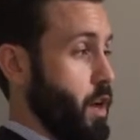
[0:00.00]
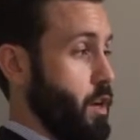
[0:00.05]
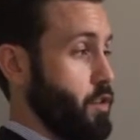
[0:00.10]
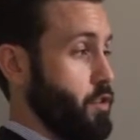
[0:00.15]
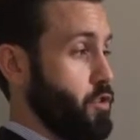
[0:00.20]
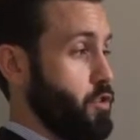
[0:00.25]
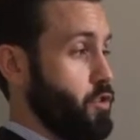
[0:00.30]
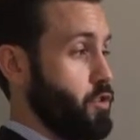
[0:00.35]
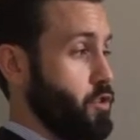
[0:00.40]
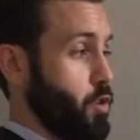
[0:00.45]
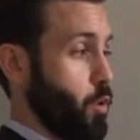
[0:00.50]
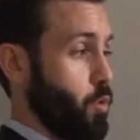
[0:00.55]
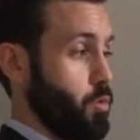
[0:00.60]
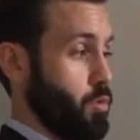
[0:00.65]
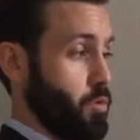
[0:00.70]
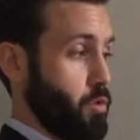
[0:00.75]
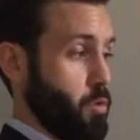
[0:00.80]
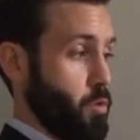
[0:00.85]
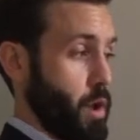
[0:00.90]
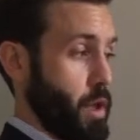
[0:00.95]

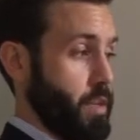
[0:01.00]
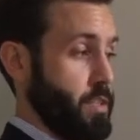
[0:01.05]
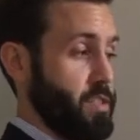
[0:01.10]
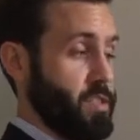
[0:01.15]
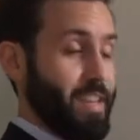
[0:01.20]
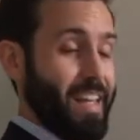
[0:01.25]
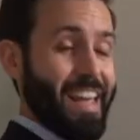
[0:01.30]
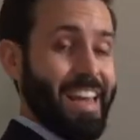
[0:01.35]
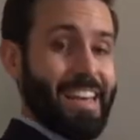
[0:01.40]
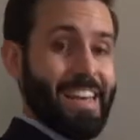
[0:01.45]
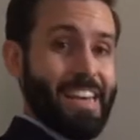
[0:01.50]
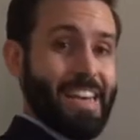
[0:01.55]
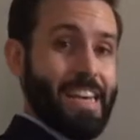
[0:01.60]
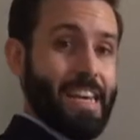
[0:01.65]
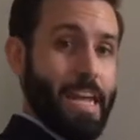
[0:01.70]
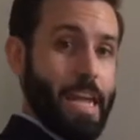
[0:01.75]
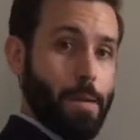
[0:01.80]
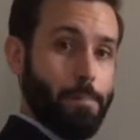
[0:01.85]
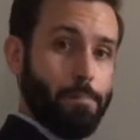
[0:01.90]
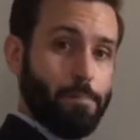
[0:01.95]
shoulder to waist and
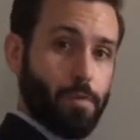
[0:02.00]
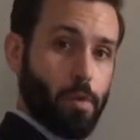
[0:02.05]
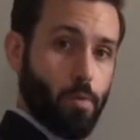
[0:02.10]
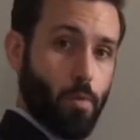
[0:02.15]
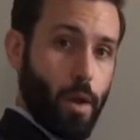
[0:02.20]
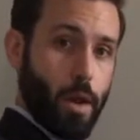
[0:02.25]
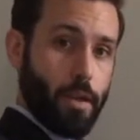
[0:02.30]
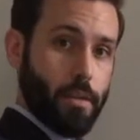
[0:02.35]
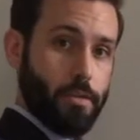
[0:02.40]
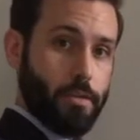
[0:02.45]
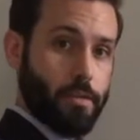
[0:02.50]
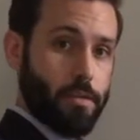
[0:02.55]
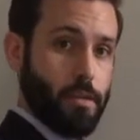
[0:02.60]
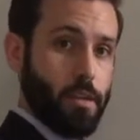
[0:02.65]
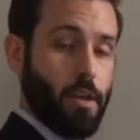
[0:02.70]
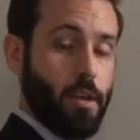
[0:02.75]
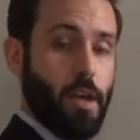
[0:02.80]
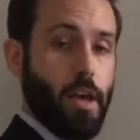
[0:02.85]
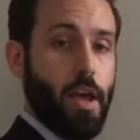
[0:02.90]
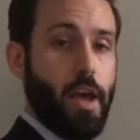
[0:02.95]
nape to waist
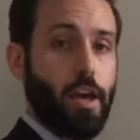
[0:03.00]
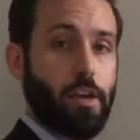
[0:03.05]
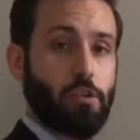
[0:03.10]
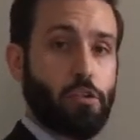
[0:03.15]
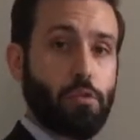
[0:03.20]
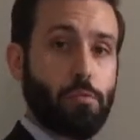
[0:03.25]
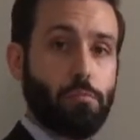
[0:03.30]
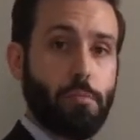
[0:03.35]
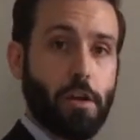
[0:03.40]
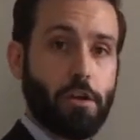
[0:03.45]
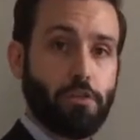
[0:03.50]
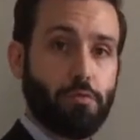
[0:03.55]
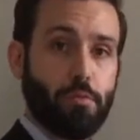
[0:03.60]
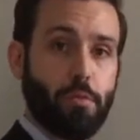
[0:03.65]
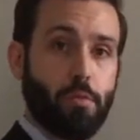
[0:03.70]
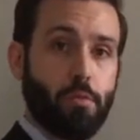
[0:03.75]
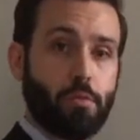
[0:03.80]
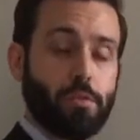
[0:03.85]
actual measurement,